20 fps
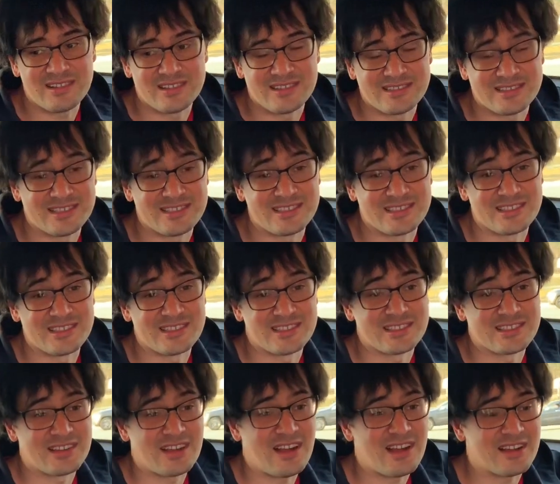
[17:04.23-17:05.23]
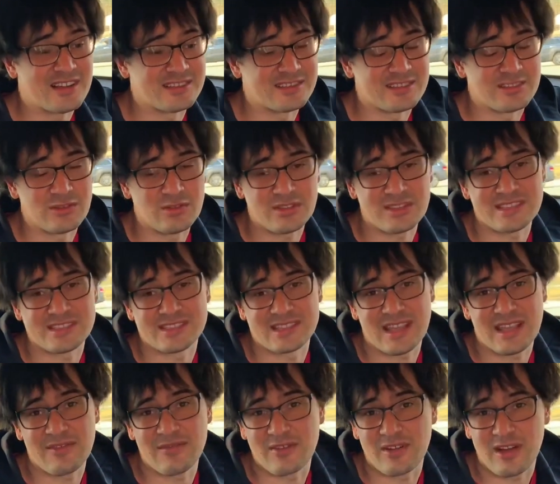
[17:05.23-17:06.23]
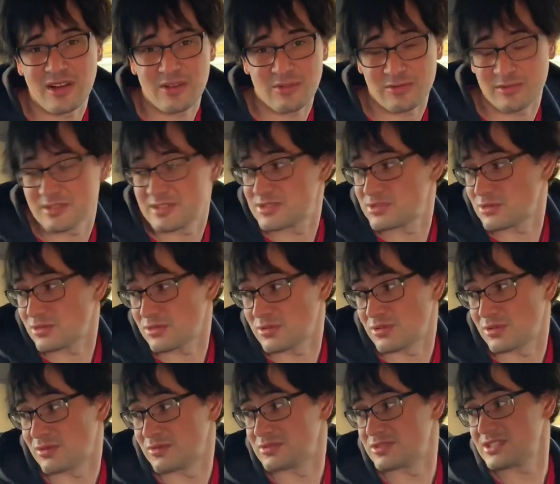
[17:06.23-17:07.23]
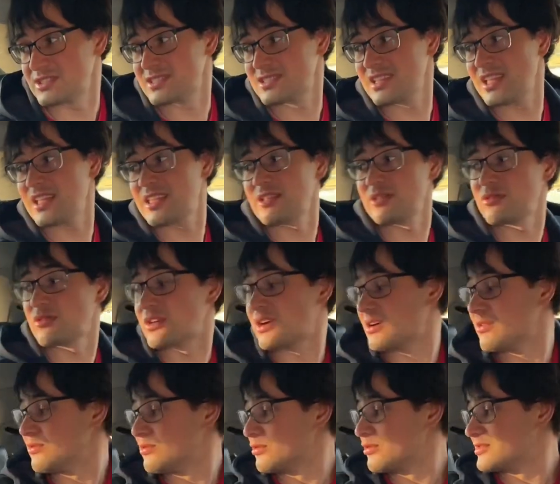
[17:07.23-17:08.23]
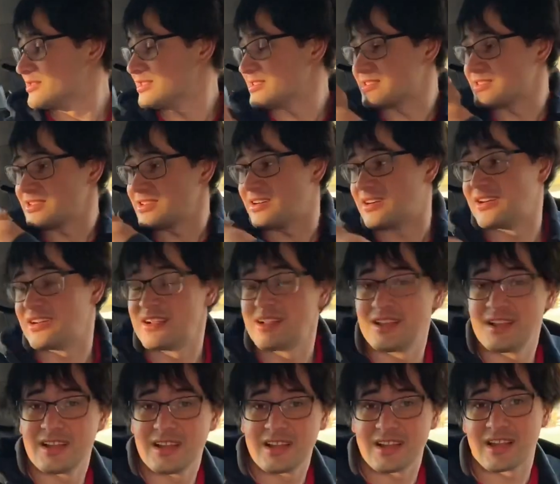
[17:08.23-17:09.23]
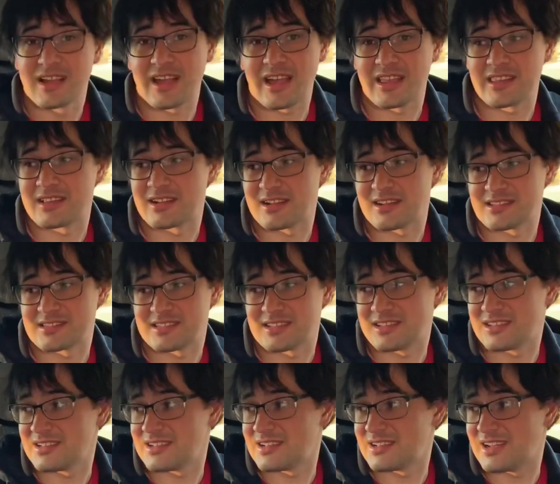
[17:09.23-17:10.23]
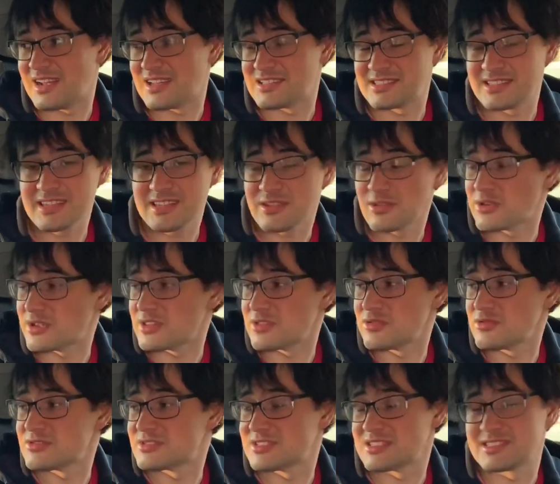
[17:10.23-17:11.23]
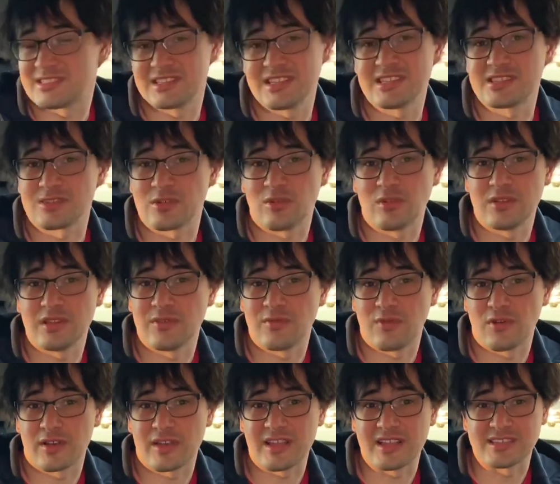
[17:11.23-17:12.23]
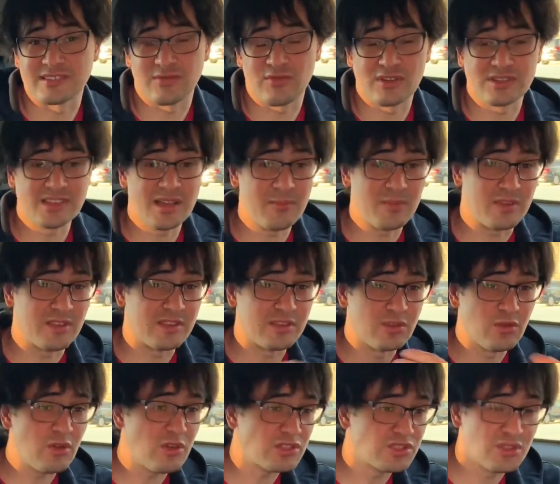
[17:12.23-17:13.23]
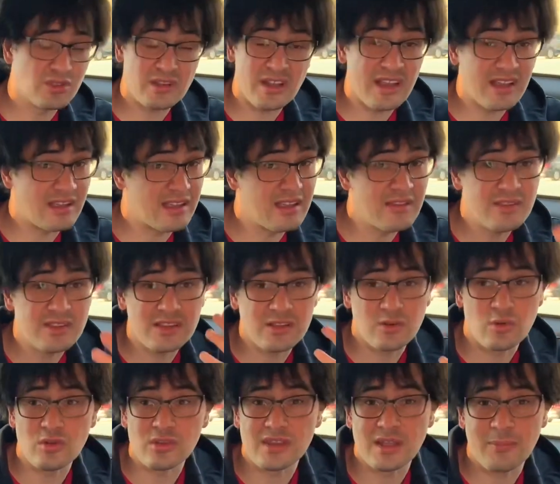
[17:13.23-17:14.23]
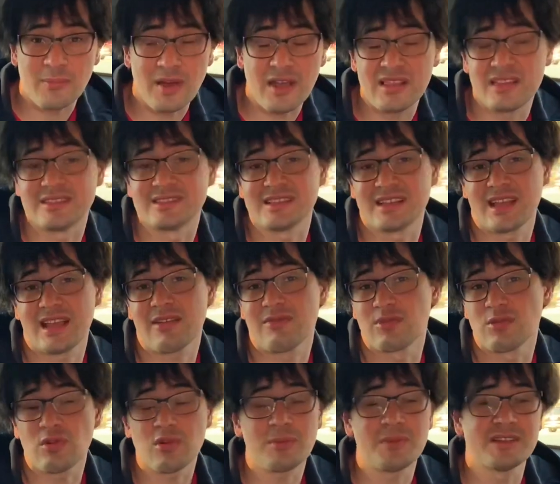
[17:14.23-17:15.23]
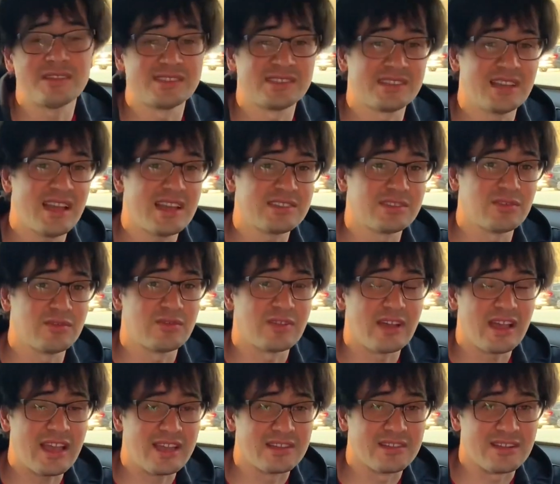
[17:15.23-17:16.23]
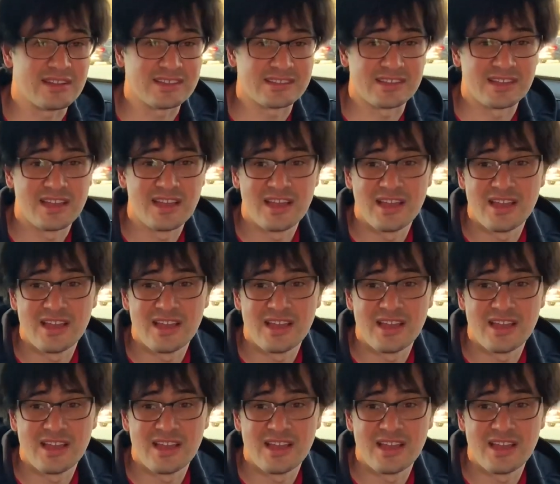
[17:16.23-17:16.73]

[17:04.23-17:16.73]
This, this car, it's not a safe car on the third row. Just take a look how looks this headrest. I think you can use these seats only for kids. For example, in Dodge Durango, even in Honda Pilot, they have normal size of headrest.